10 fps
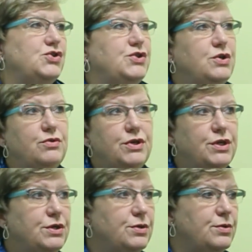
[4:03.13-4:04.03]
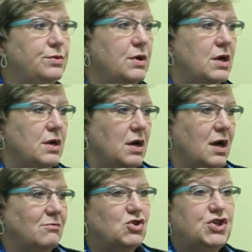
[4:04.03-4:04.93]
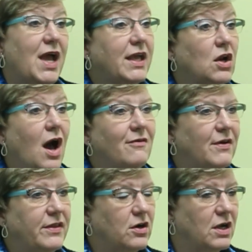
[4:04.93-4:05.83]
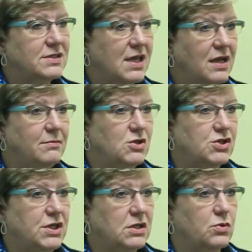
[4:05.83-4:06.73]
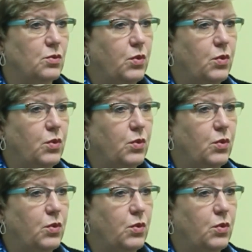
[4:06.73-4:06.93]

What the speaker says: Do you check it off on their assignment sheet?